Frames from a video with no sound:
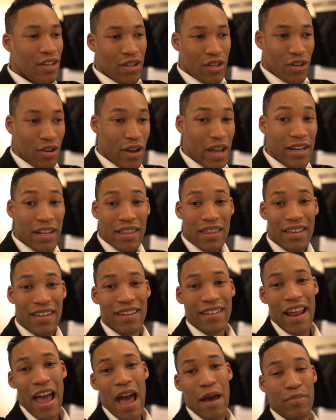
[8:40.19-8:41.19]
you know, anything
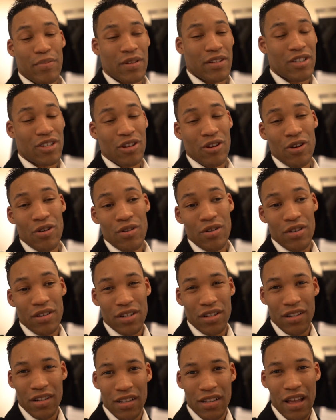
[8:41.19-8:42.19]
can happen. So
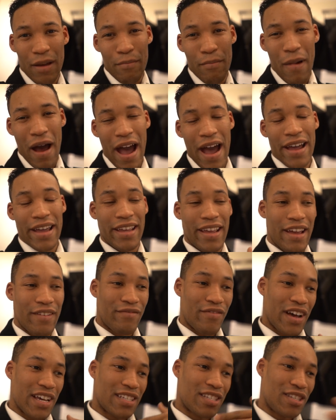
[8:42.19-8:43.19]
my
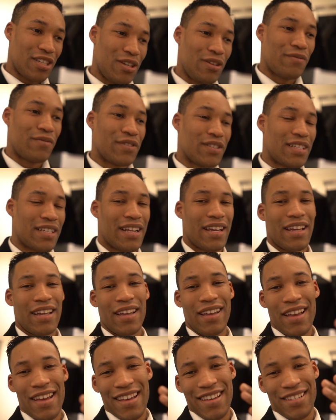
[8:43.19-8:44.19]
advice to you for
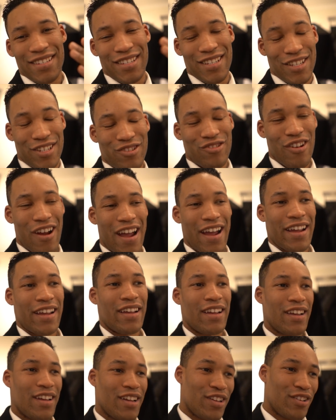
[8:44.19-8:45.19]
today is just
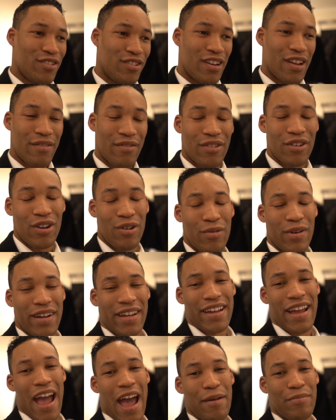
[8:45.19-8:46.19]
try. You never know what
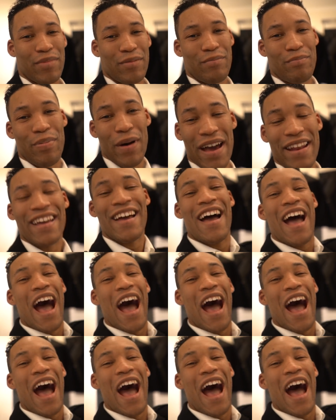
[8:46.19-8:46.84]
can happen. But